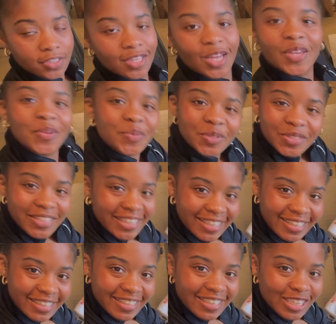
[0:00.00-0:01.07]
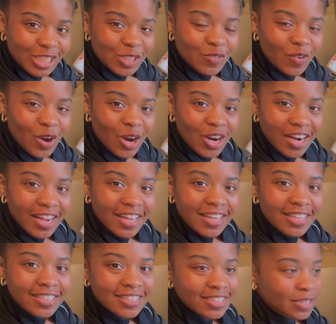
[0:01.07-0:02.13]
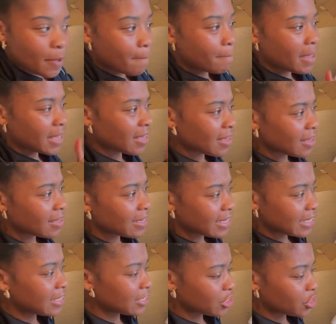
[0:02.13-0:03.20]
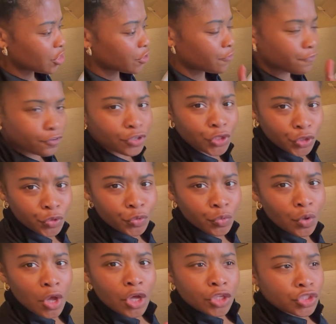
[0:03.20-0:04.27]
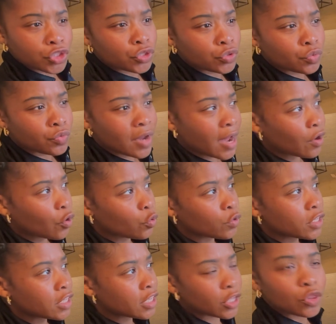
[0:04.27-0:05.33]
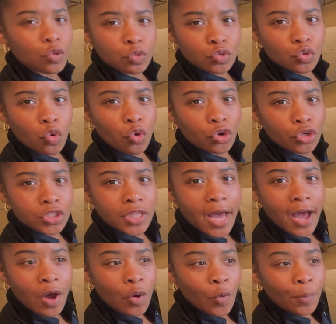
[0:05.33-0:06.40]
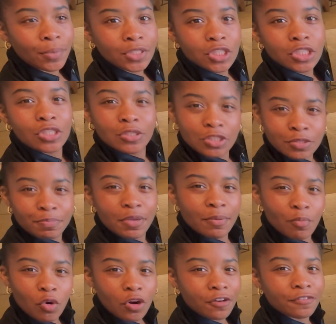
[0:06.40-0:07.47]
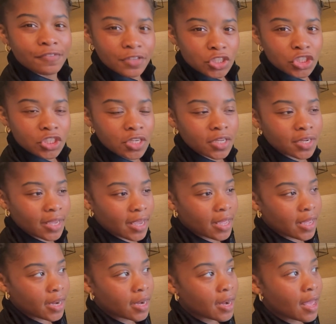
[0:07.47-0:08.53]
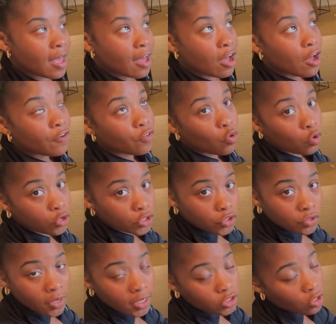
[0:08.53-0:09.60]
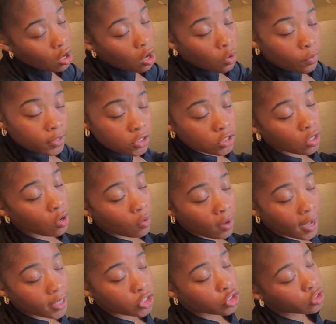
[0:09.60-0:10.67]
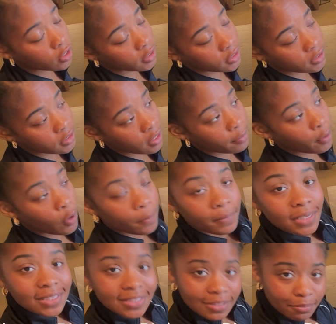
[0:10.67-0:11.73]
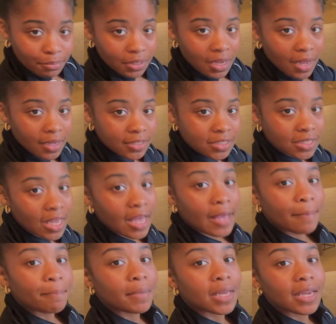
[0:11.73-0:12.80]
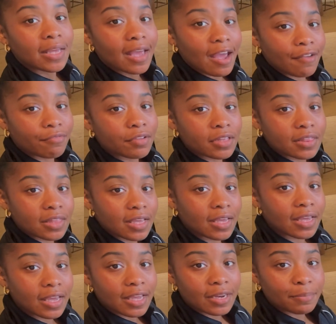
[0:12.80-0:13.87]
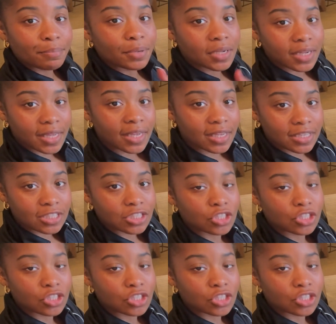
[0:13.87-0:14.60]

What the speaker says: that you will need as far as making it easier for you to not only get those orders out, but to just be more efficient. And of course, you guys always know I stress about mise en place, meaning everything in place.